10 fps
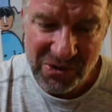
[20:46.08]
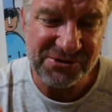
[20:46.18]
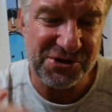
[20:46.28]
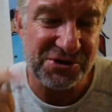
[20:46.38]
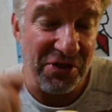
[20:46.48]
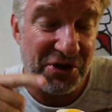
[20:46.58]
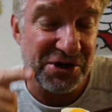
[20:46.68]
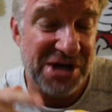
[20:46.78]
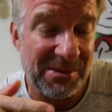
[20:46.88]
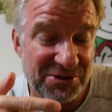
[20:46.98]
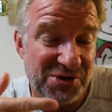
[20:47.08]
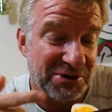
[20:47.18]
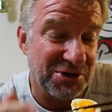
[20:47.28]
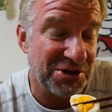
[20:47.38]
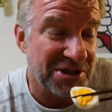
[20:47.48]
This is the third time we
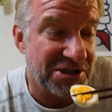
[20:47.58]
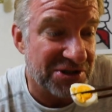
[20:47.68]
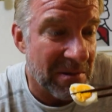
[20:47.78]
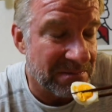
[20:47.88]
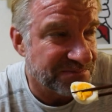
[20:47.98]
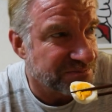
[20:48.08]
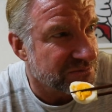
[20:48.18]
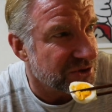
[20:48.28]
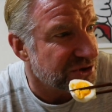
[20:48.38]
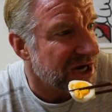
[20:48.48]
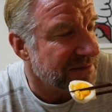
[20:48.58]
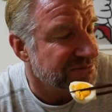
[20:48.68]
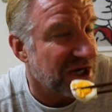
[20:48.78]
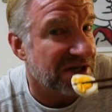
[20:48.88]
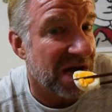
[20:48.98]
tried to cook these. Third time?
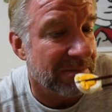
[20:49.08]
Second